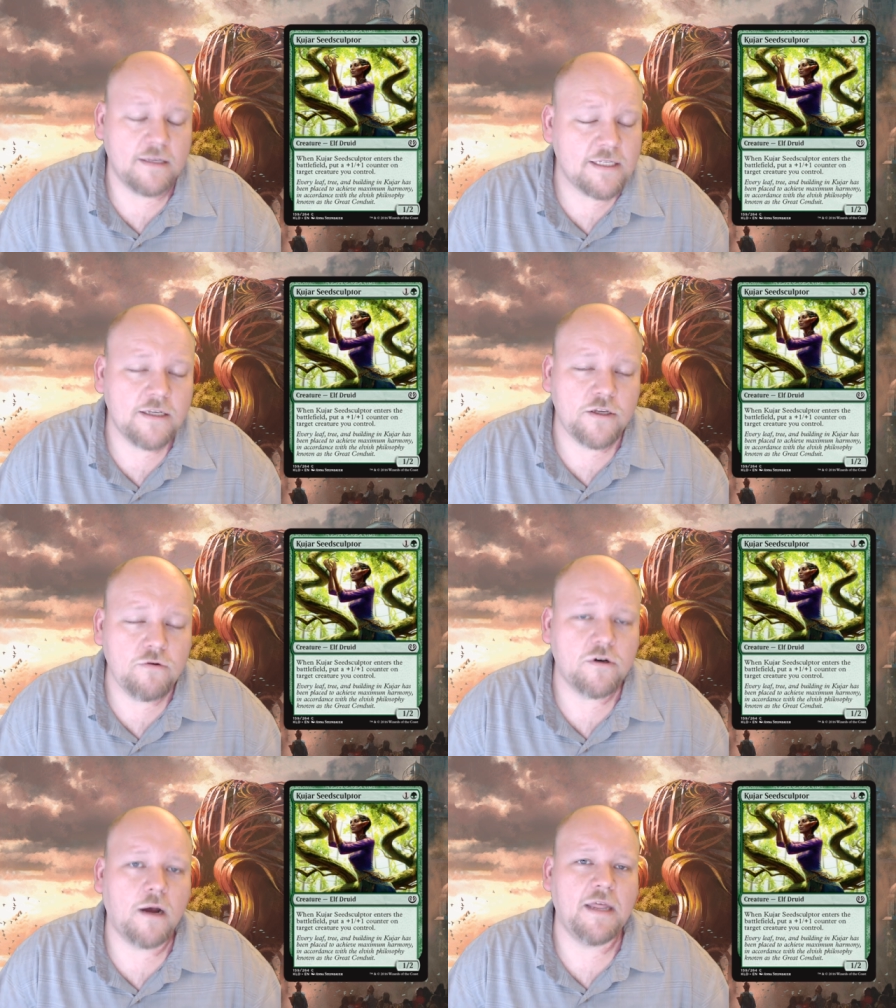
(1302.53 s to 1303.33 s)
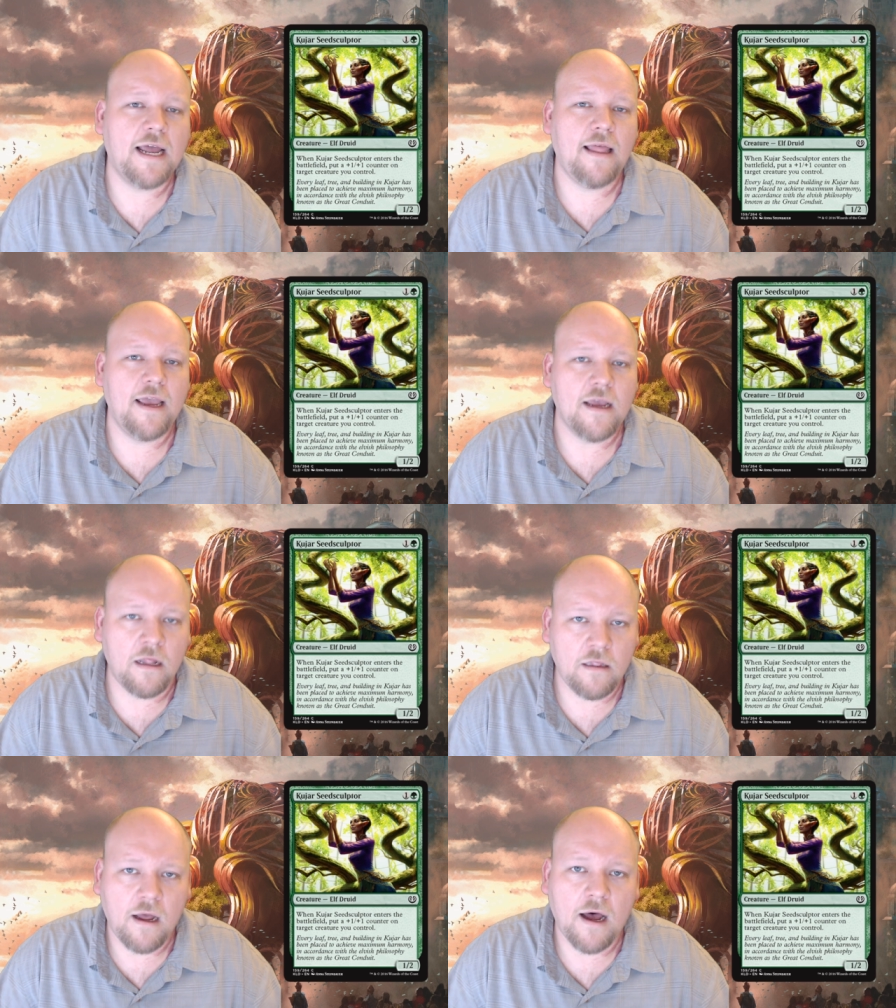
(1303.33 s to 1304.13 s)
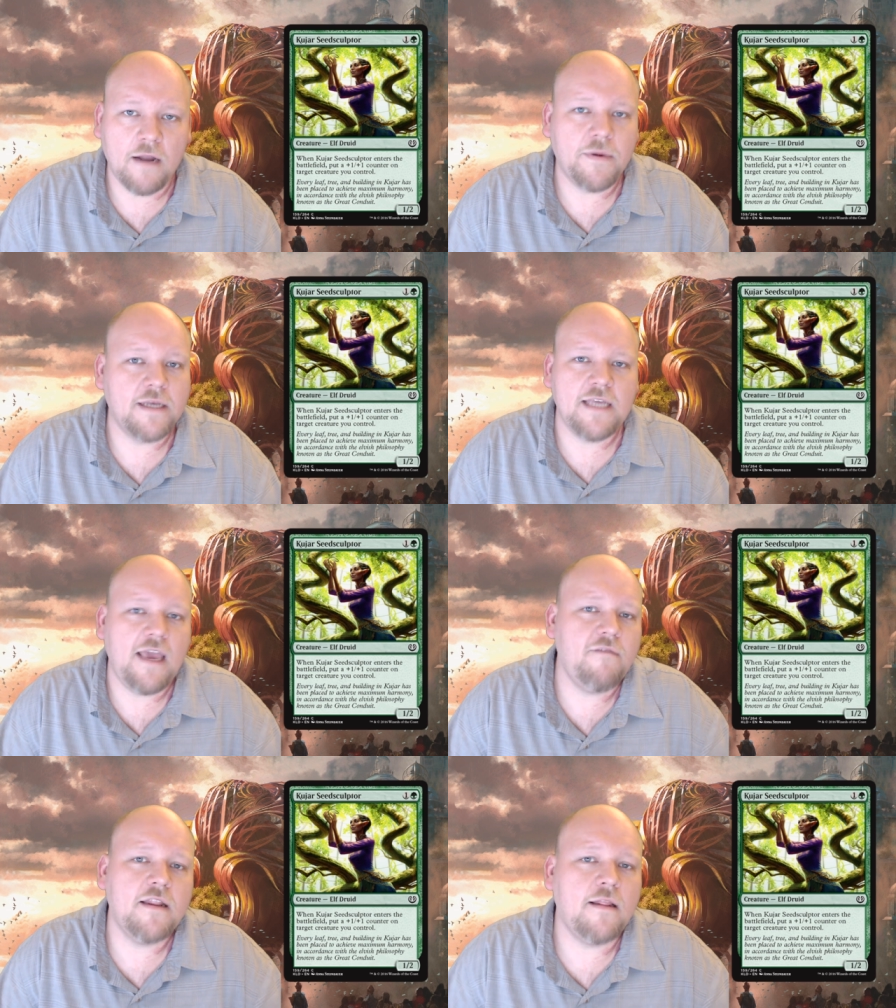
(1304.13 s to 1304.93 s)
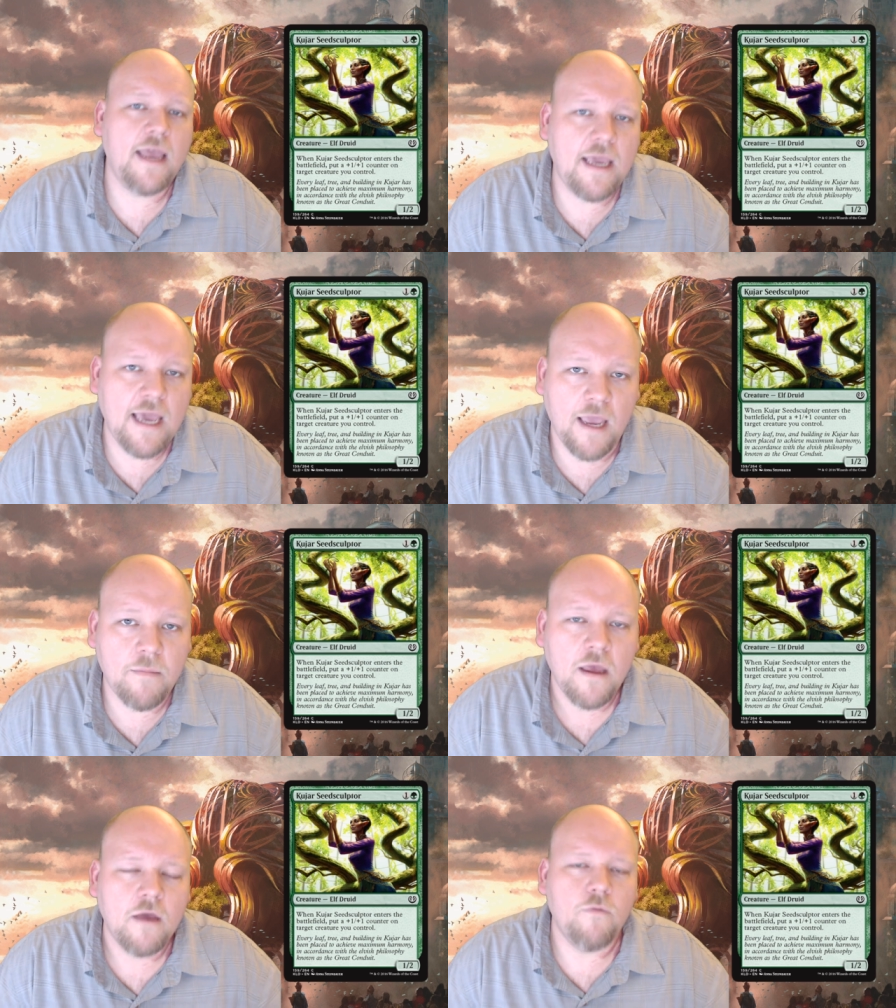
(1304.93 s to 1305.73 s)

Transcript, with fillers: This is a two drop that I like a lot because even in the late game,